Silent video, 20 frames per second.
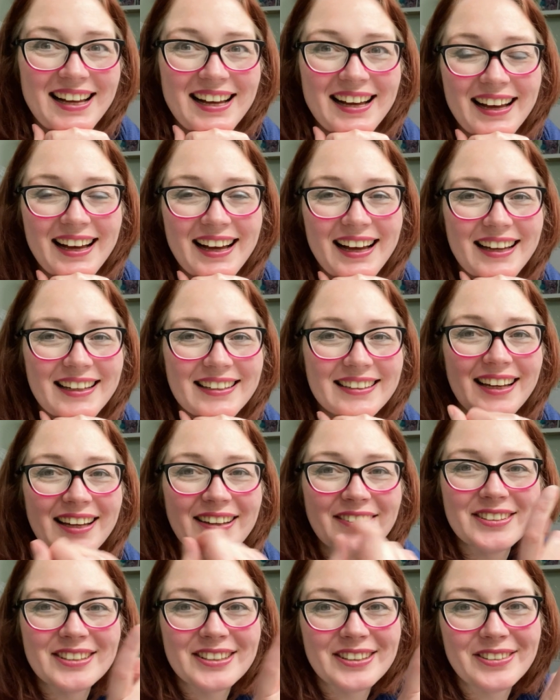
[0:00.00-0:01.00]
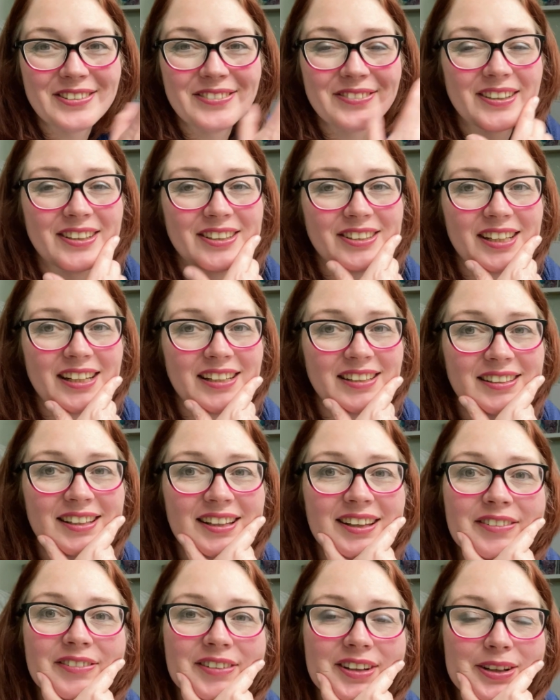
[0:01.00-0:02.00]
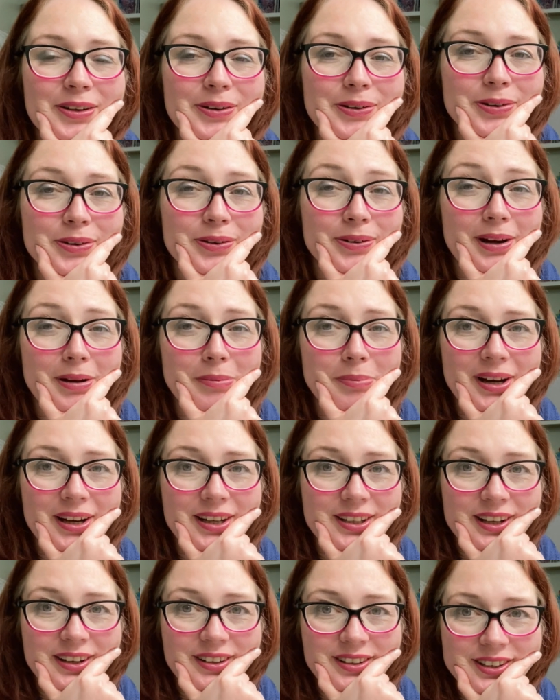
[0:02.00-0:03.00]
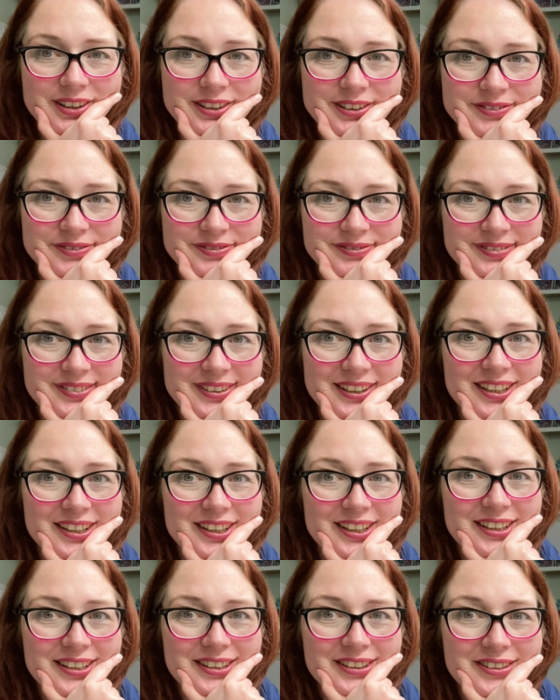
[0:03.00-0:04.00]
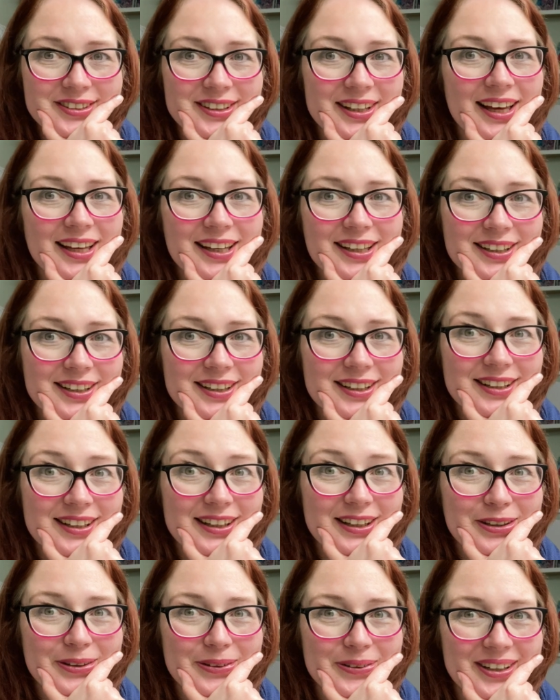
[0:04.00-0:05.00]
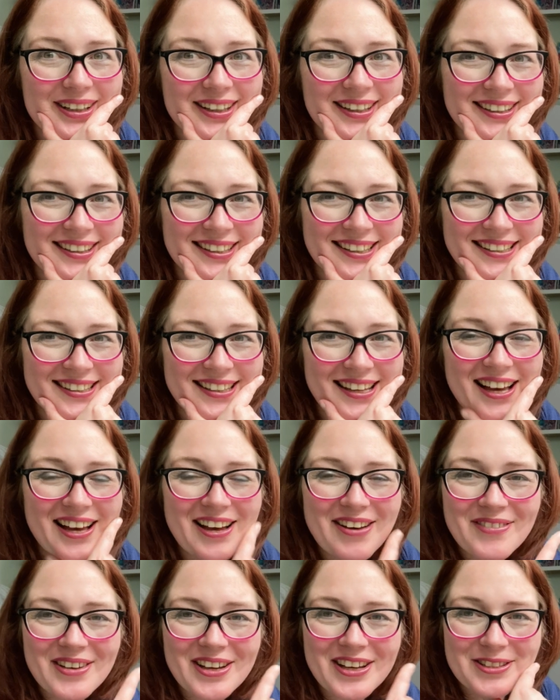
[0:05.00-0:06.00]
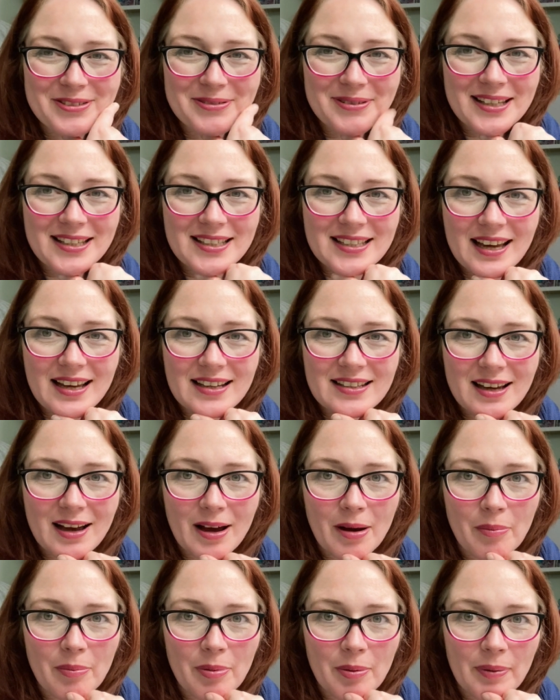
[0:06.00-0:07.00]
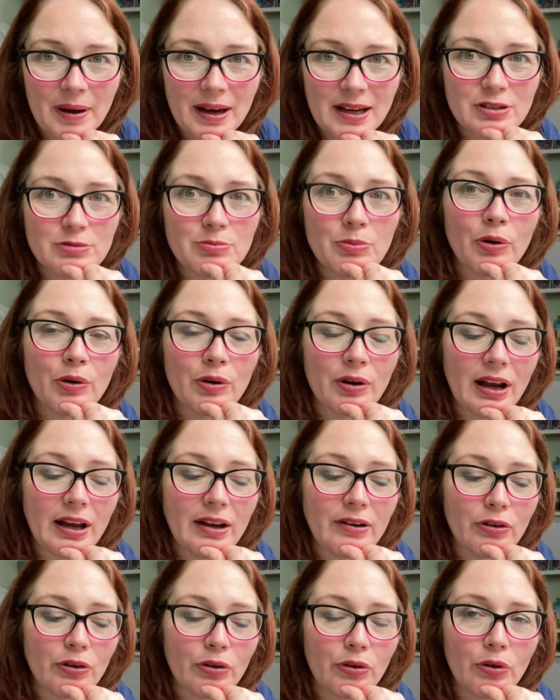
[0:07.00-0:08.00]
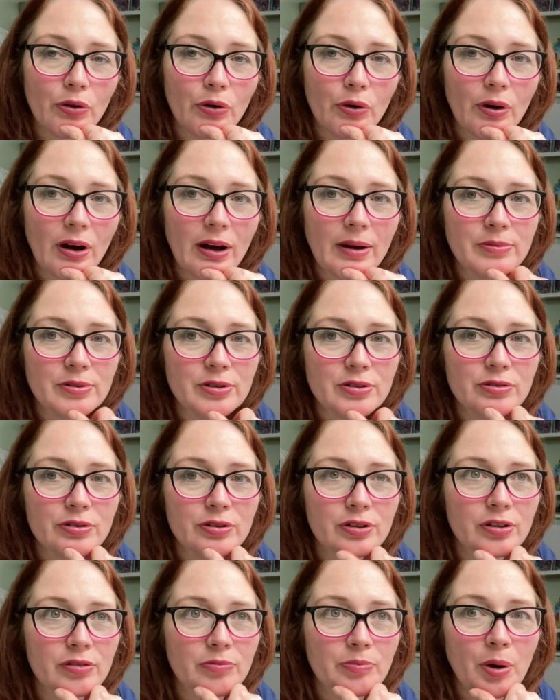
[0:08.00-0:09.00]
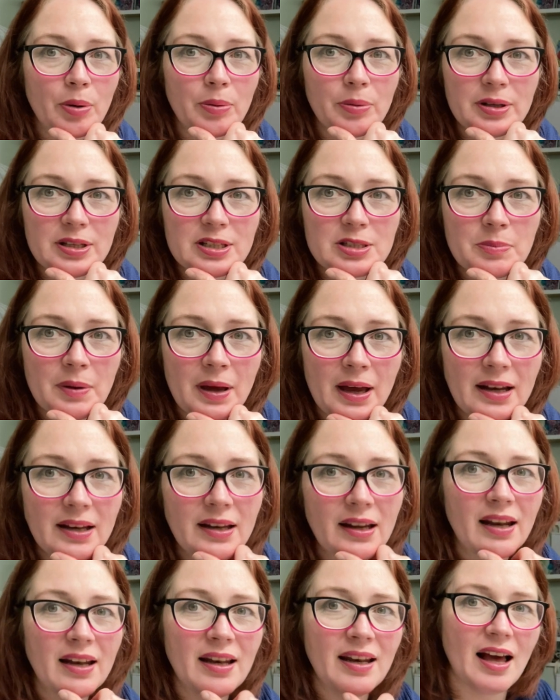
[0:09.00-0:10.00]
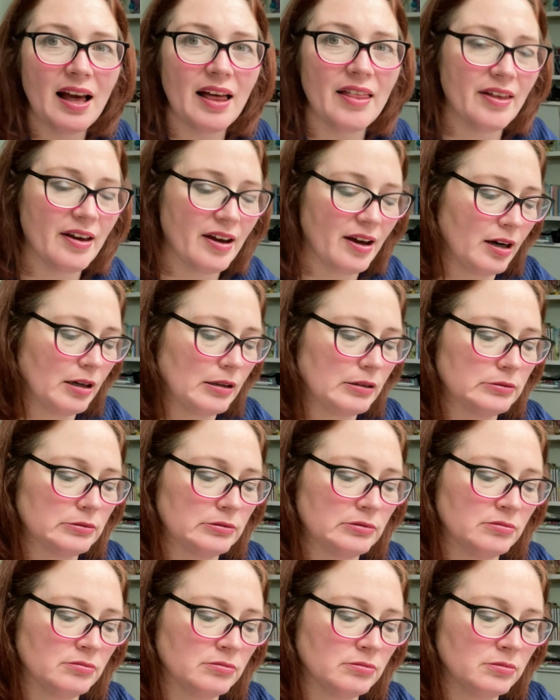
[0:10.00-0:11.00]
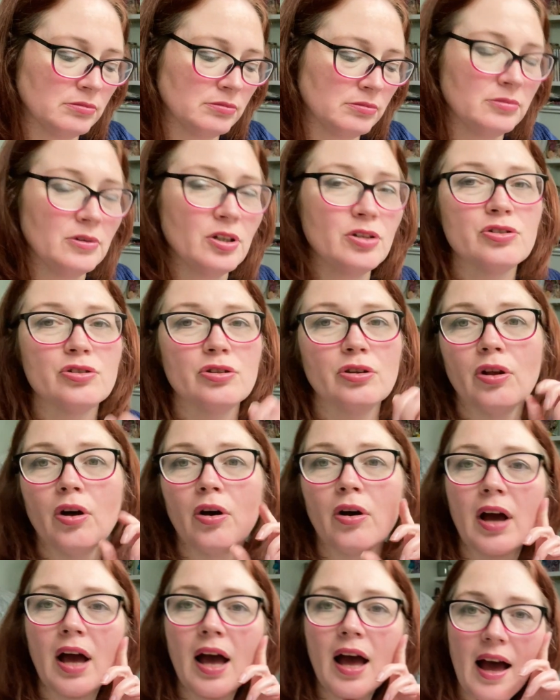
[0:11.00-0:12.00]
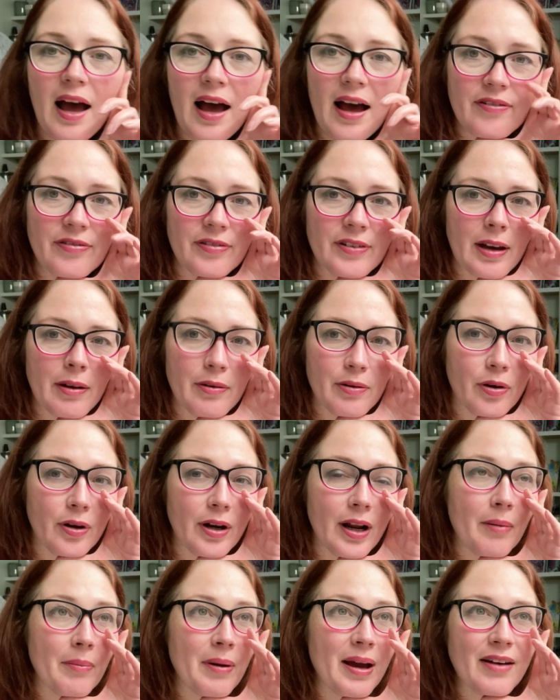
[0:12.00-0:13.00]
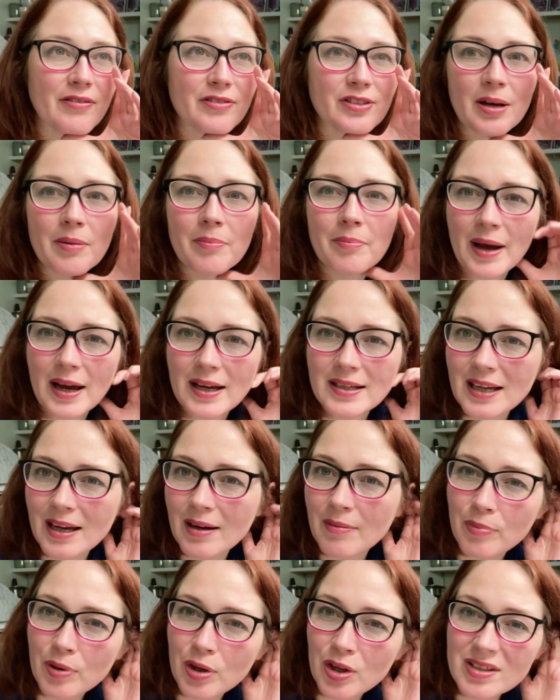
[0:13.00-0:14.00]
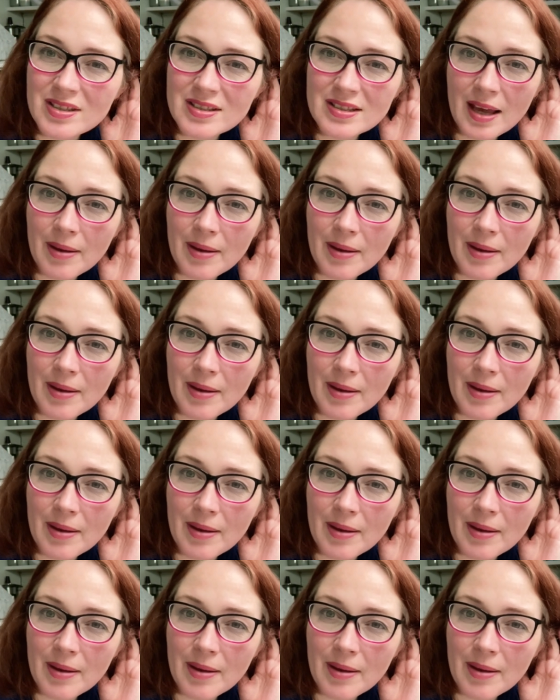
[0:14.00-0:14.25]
and I've still not finished editing the video, so I'm back down here so that I can continue because we need to get it up by tomorrow night. So I'm just going to probably spend another, not too long, half an hour on it. I might have to come back down because